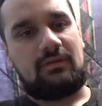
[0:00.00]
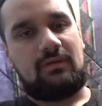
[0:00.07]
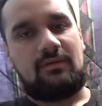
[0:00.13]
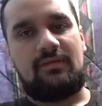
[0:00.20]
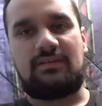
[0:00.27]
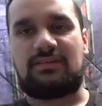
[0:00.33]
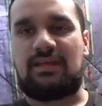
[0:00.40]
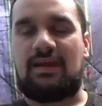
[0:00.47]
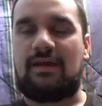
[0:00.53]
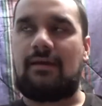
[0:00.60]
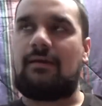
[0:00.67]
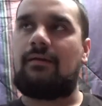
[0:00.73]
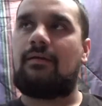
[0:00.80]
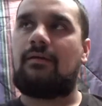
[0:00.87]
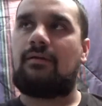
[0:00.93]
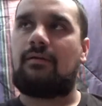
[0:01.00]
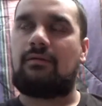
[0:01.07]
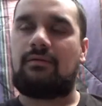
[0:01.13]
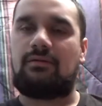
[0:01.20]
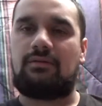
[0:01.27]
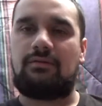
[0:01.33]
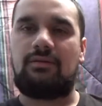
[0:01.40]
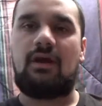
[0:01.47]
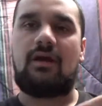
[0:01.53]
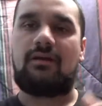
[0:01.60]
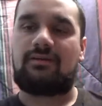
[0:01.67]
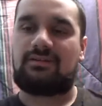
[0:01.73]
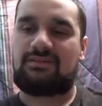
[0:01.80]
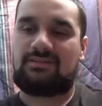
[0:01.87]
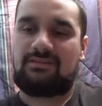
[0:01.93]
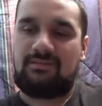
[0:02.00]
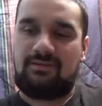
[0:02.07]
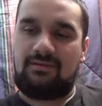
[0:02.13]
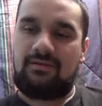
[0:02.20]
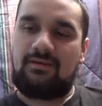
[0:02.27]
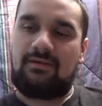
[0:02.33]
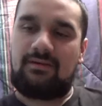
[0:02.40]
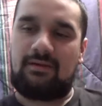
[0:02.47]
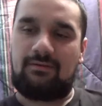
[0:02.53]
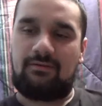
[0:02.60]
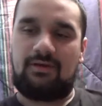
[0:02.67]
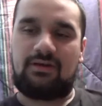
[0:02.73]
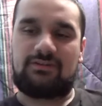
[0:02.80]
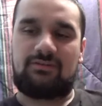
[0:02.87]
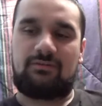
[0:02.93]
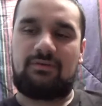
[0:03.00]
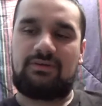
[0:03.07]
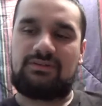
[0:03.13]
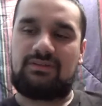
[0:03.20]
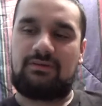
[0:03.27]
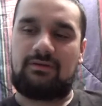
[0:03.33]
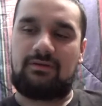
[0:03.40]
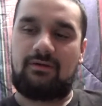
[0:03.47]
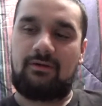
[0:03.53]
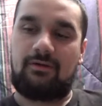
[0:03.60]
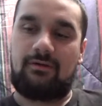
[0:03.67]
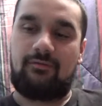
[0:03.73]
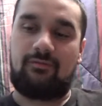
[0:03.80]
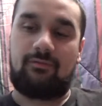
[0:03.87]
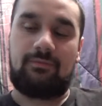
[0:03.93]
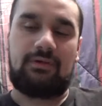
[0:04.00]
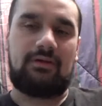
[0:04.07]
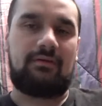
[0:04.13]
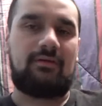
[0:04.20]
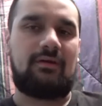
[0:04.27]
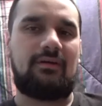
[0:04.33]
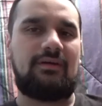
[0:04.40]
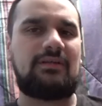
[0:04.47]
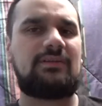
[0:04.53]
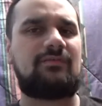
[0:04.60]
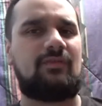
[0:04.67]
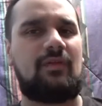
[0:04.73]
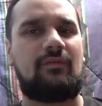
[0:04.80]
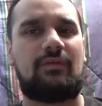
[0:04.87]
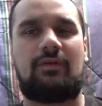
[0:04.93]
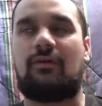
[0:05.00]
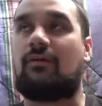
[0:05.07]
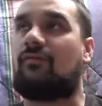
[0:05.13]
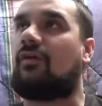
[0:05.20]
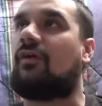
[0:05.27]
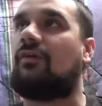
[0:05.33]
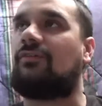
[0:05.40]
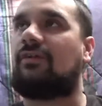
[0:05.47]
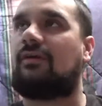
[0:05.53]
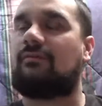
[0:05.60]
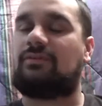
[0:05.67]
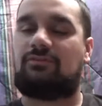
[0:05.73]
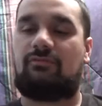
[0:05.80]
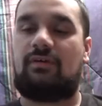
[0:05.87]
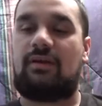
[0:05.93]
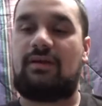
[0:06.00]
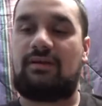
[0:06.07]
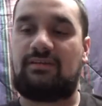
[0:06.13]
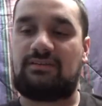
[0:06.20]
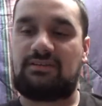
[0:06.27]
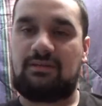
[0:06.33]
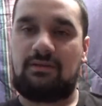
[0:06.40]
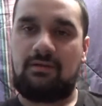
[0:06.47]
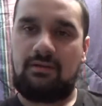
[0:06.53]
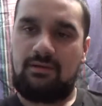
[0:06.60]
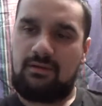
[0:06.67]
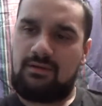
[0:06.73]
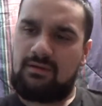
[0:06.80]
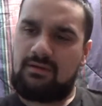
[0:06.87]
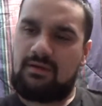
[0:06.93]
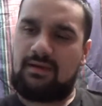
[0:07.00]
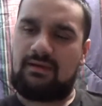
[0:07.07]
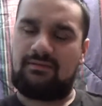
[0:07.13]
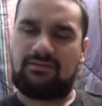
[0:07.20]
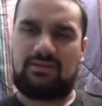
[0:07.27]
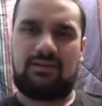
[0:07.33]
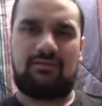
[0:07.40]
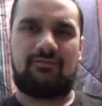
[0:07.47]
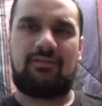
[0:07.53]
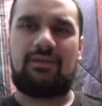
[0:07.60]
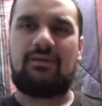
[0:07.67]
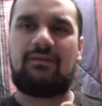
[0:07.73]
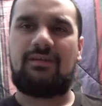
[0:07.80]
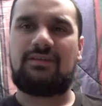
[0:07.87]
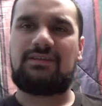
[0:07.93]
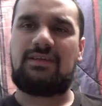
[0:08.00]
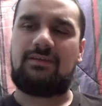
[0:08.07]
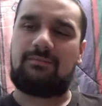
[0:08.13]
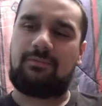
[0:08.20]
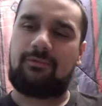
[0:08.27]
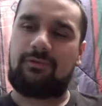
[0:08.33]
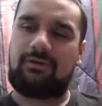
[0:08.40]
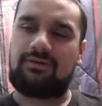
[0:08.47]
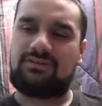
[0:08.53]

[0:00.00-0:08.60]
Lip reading: This guy, Nox. Now, Nox requested a card for me. His favorite card of all time was Red Eyes. And I was like, but no, that's kind of boring.